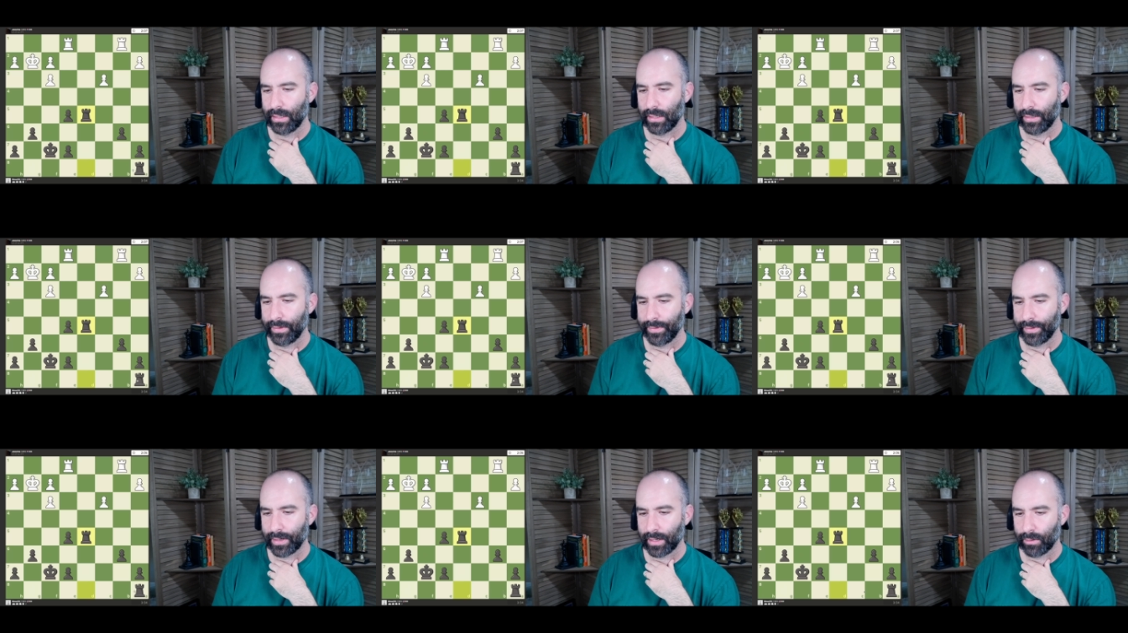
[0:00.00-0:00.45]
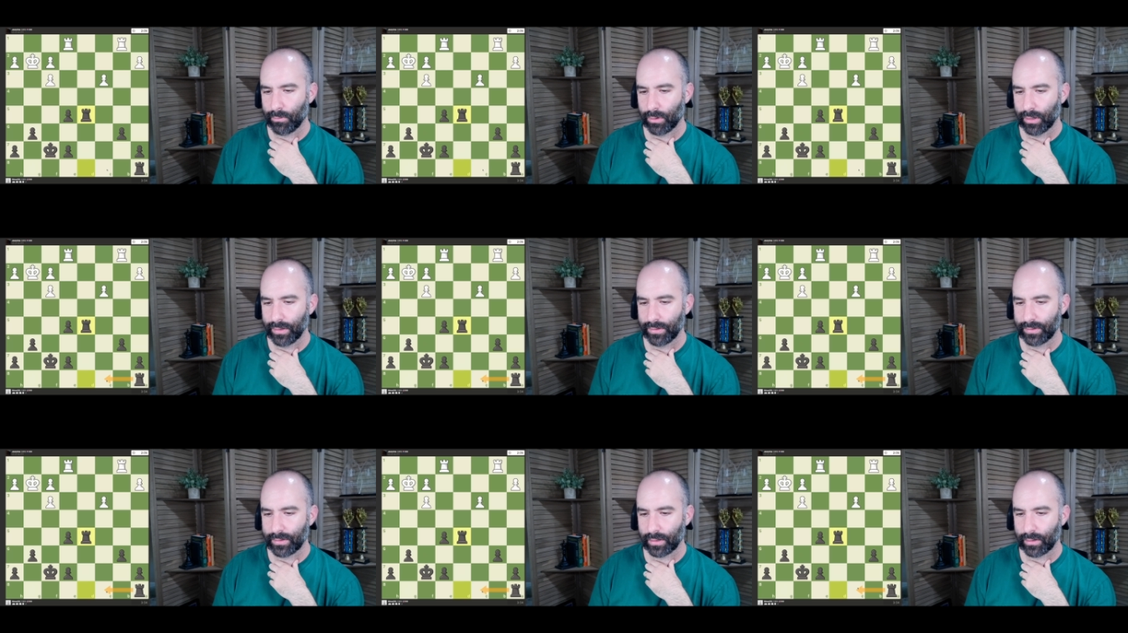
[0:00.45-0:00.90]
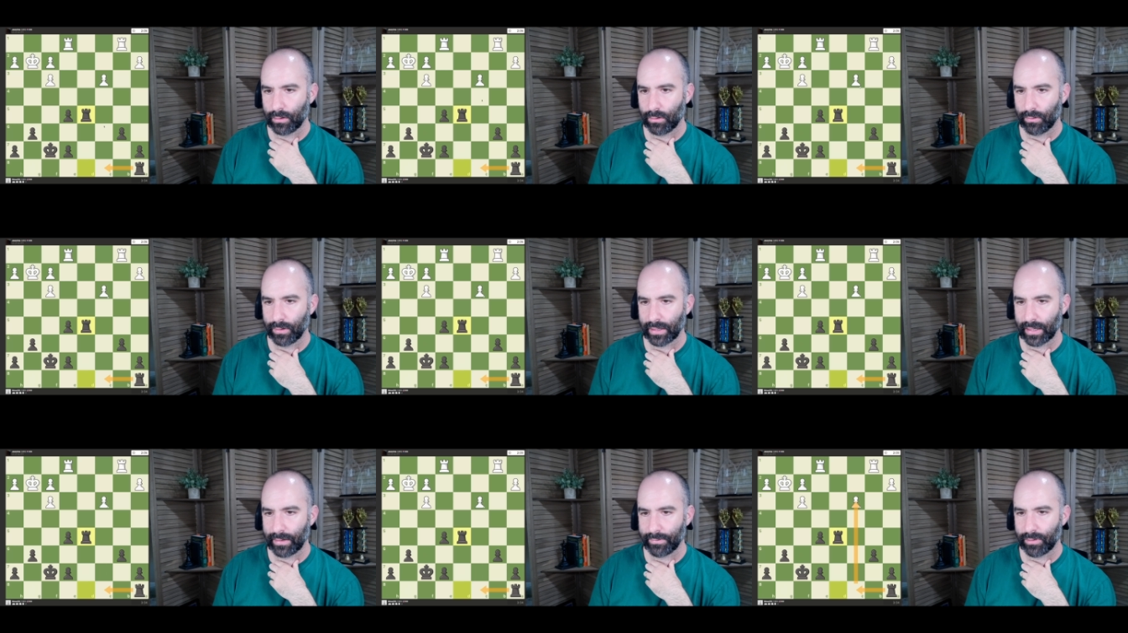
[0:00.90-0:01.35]
And then I want to start
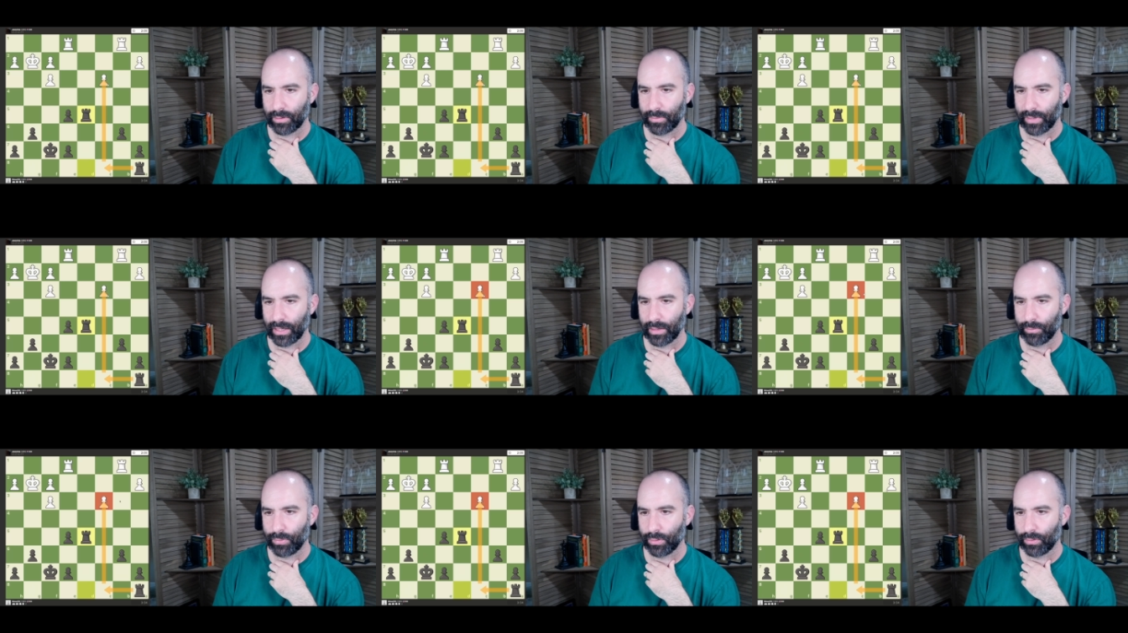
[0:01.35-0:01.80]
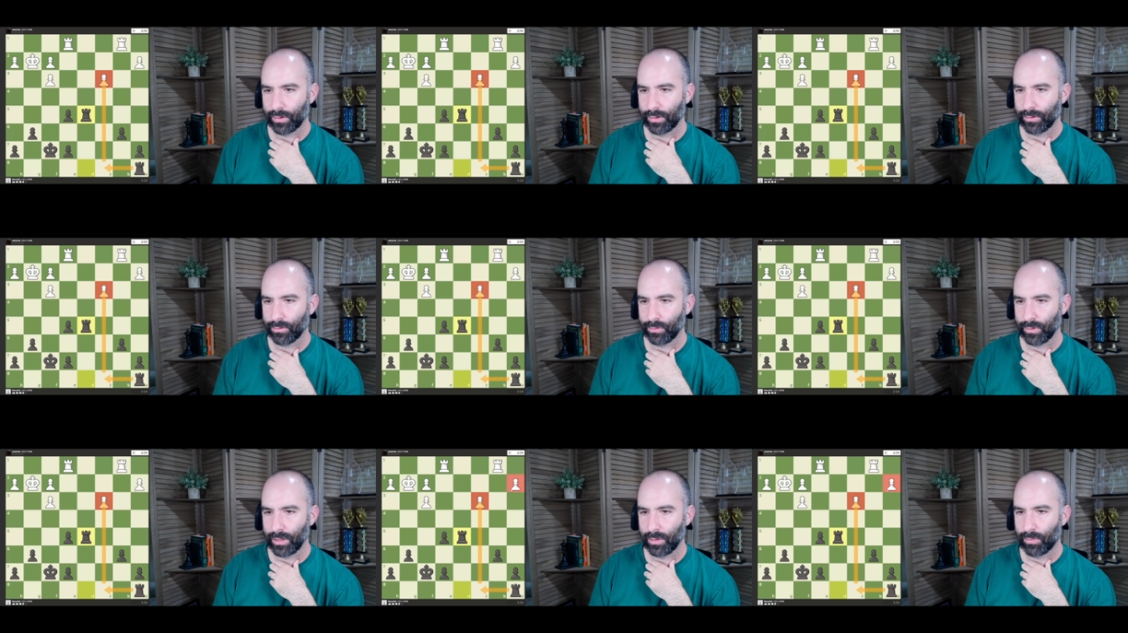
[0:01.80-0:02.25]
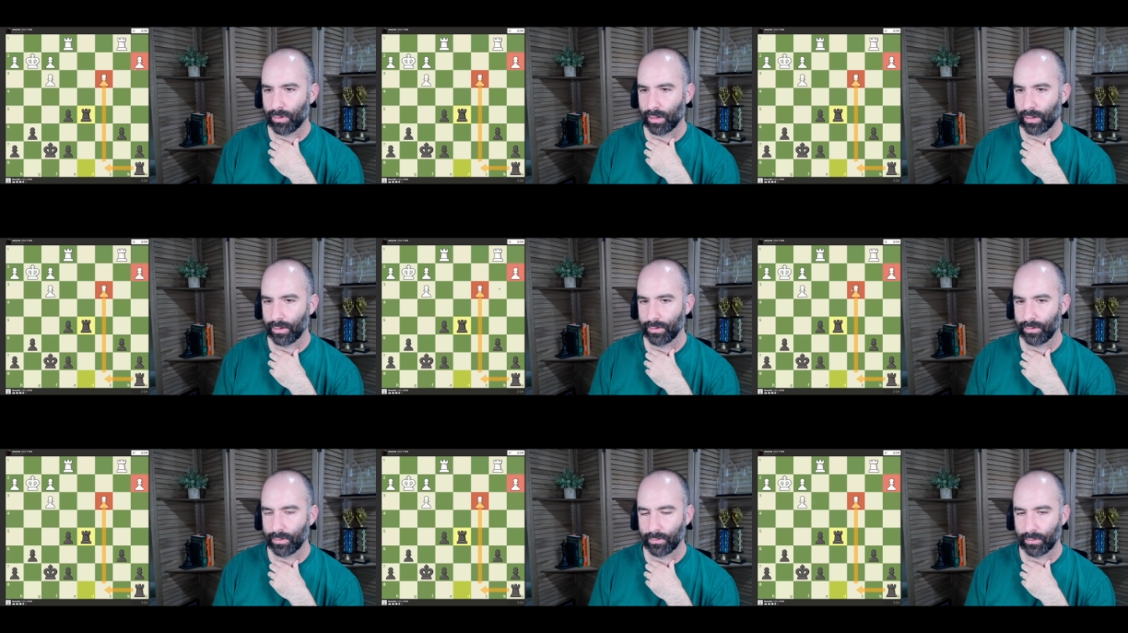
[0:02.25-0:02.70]
going after my opponent's weak
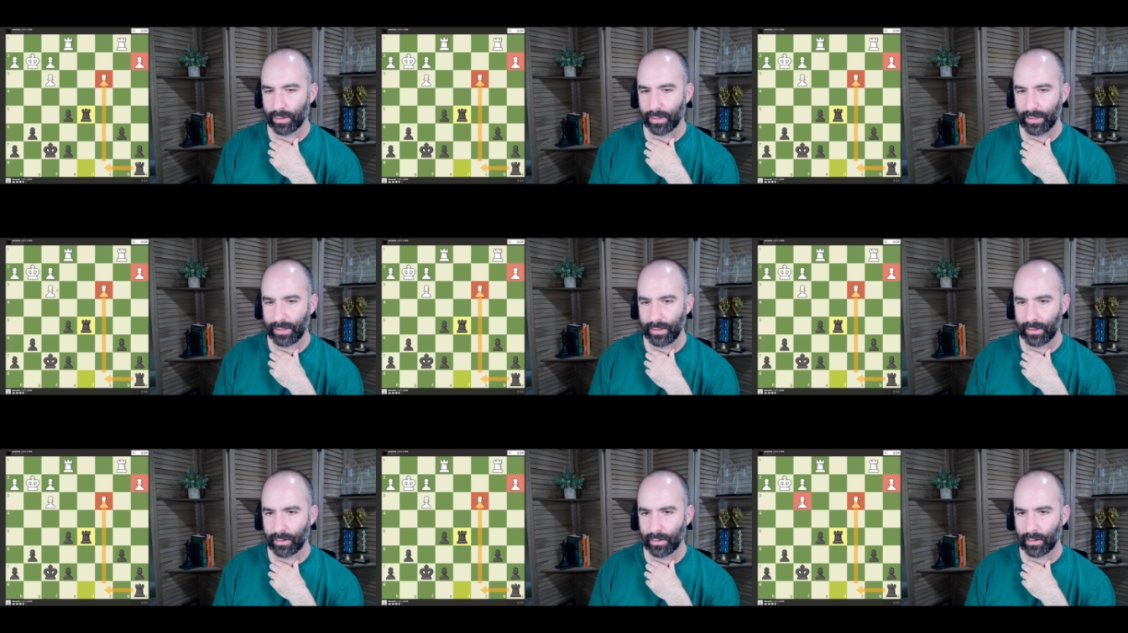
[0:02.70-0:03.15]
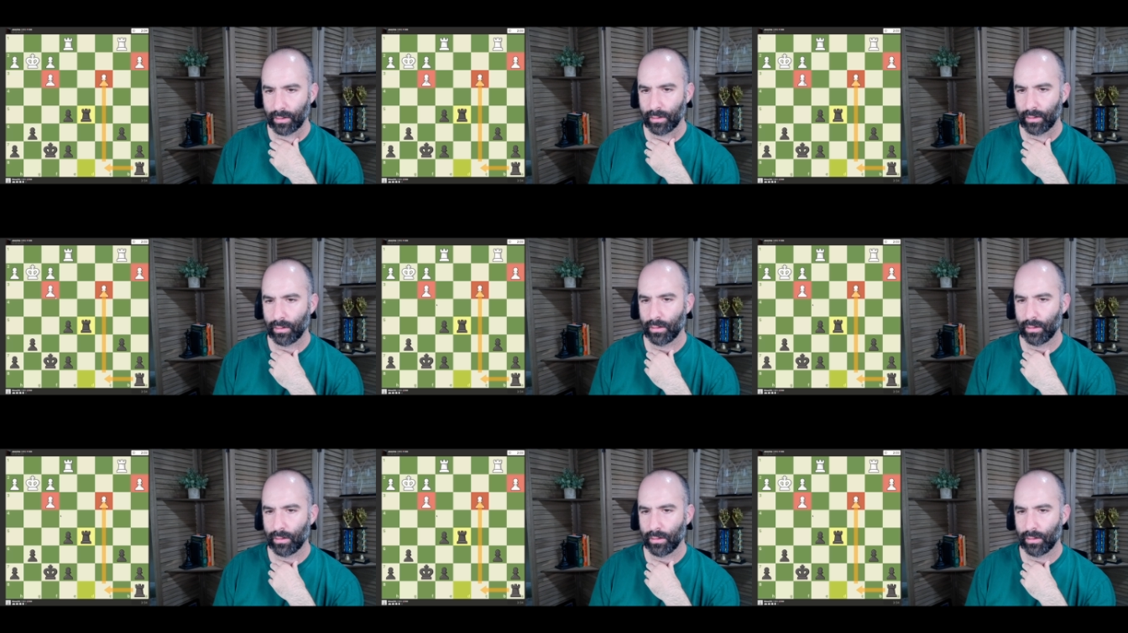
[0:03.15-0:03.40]
pawns over here.